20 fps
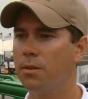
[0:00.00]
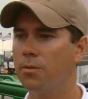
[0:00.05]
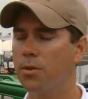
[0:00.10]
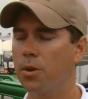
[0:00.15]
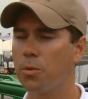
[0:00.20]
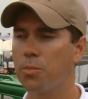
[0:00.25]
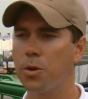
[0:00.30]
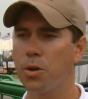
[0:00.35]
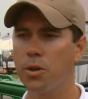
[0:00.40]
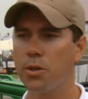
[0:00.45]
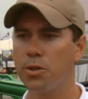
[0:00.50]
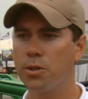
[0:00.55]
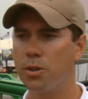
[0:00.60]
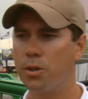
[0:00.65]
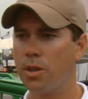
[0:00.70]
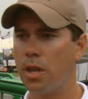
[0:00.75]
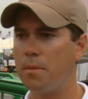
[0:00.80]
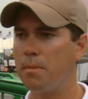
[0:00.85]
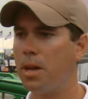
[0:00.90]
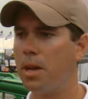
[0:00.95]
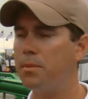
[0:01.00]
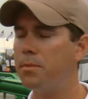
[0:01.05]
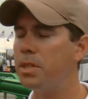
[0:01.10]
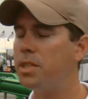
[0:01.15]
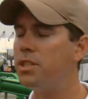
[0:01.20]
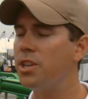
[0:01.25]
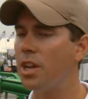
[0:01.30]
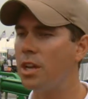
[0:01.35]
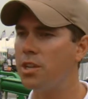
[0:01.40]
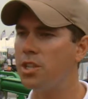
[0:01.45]
For a producer, they might be
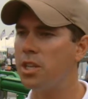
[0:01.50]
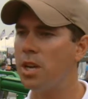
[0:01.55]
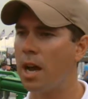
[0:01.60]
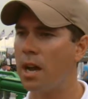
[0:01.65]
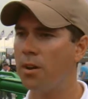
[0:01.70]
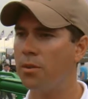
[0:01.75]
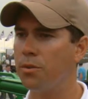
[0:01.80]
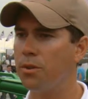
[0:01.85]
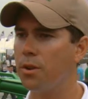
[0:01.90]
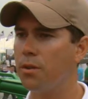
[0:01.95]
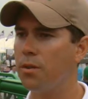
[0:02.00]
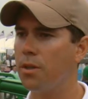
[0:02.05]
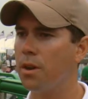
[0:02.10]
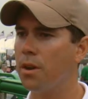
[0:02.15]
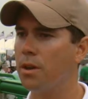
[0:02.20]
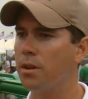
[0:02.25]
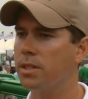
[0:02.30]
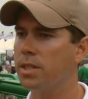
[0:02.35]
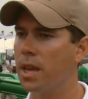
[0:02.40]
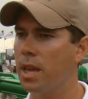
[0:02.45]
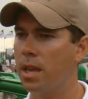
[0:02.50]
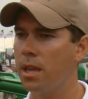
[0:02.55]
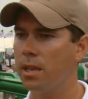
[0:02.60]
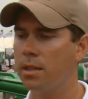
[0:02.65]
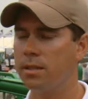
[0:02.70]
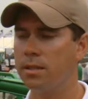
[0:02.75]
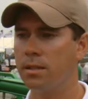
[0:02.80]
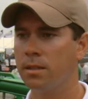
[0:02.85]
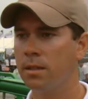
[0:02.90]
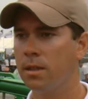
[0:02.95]
changing out their
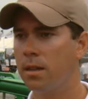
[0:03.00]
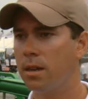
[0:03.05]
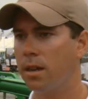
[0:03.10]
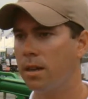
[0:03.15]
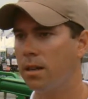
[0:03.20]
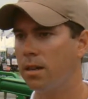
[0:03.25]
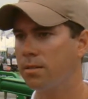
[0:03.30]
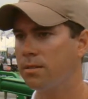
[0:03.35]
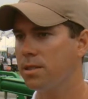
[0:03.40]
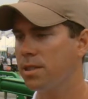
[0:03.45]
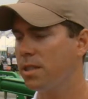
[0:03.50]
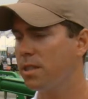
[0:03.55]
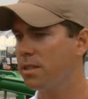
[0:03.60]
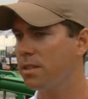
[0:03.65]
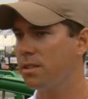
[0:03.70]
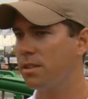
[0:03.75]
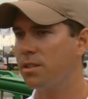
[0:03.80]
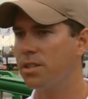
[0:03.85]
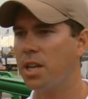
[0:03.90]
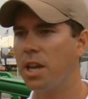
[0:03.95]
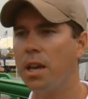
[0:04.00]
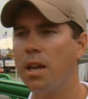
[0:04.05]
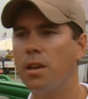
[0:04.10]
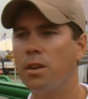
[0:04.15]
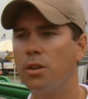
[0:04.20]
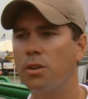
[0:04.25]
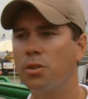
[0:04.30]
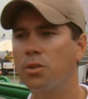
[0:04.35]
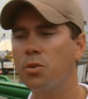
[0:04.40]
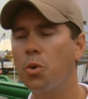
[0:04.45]
tanks 6 or
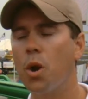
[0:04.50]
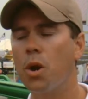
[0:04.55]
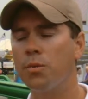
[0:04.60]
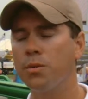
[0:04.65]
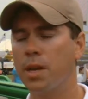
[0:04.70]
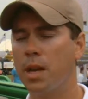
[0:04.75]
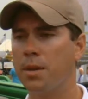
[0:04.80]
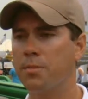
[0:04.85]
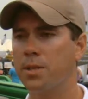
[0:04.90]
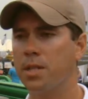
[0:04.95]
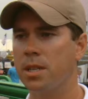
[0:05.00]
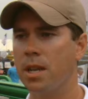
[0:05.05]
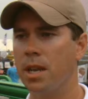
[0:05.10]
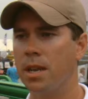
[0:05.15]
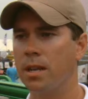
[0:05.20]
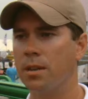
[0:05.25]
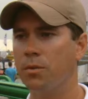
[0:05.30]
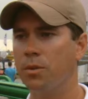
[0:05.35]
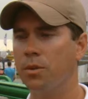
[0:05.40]
10 or 12 times a day.